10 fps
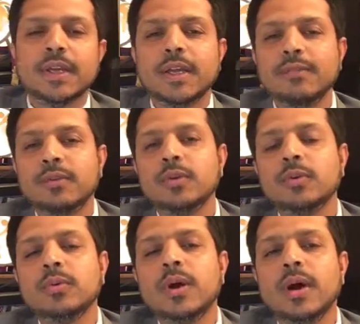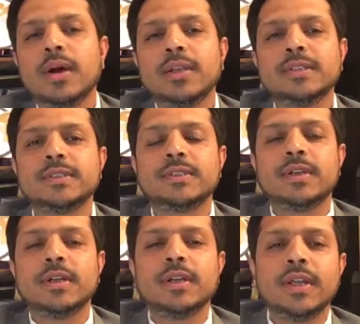if you are
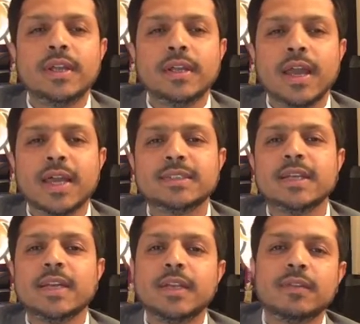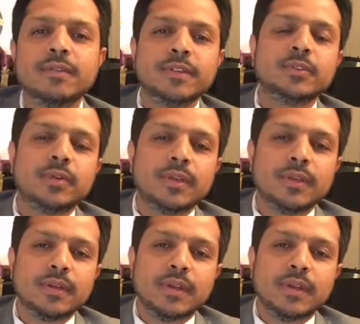struggling as an individual,